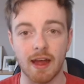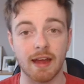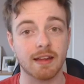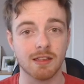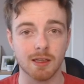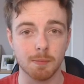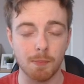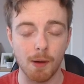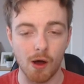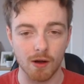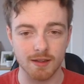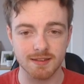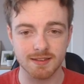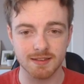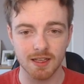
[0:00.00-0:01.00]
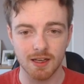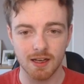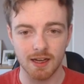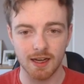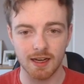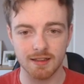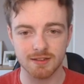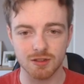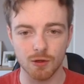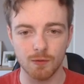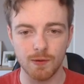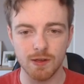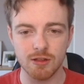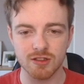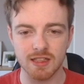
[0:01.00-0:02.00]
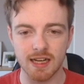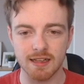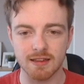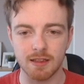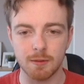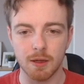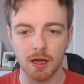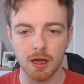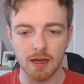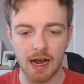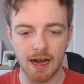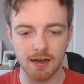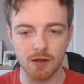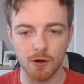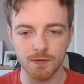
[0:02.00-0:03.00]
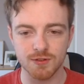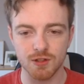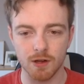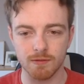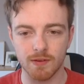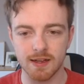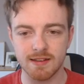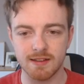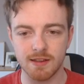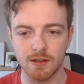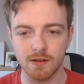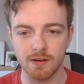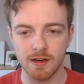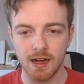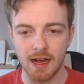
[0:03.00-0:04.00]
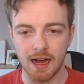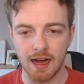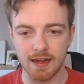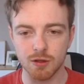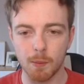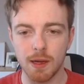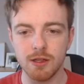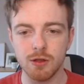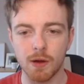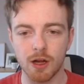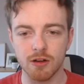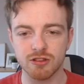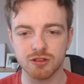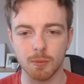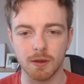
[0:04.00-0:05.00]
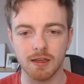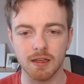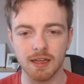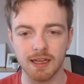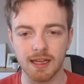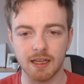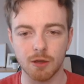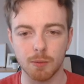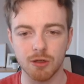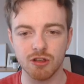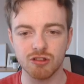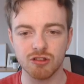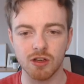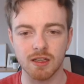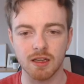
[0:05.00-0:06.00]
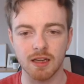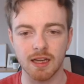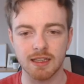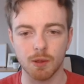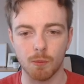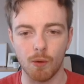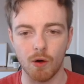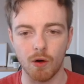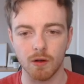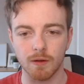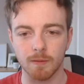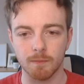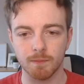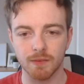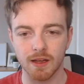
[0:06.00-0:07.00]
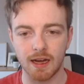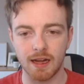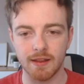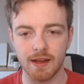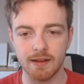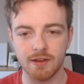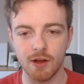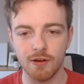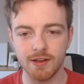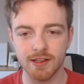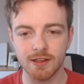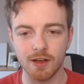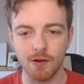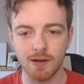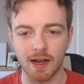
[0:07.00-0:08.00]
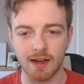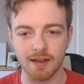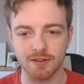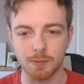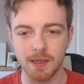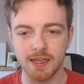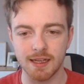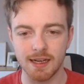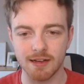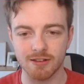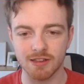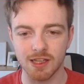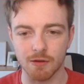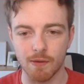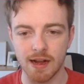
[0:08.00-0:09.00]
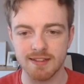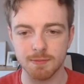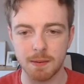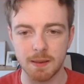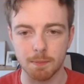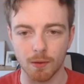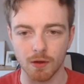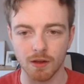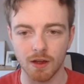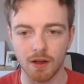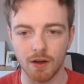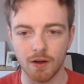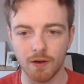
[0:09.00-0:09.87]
that little box. Uh, so we just get the handcuffs on right here, and when you hear someone clicking, we're just going to click the wall. And then there you go, guys, we can actually arrest people